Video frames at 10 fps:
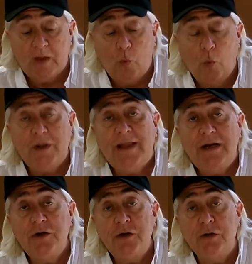What they
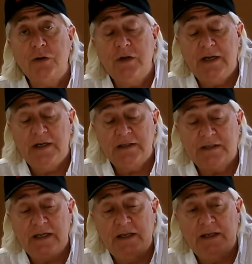do
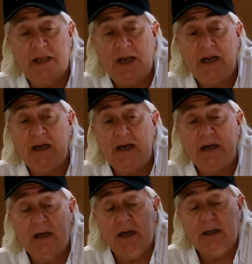is
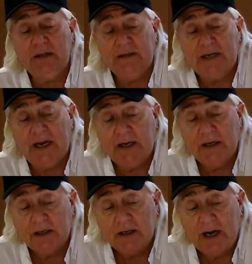they
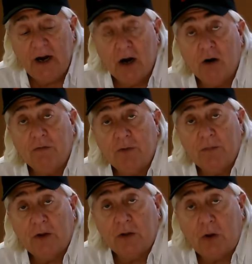take air
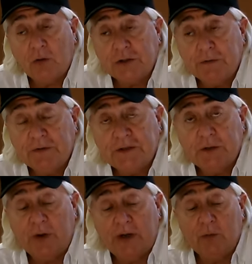from the lower surface of
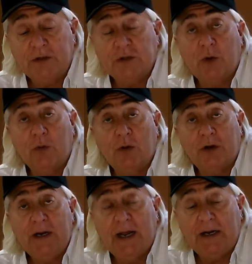the wing, which is what we're
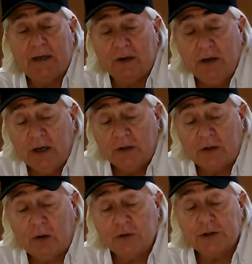looking at here, the
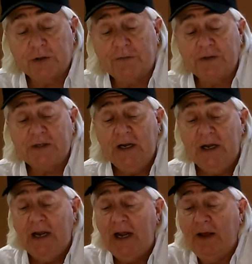lower surface,
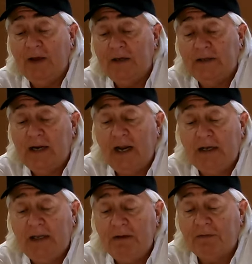and they
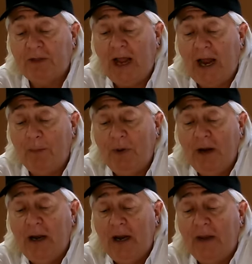take the flap
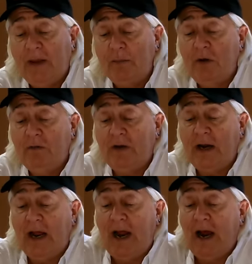and they move
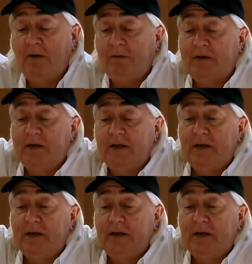it aft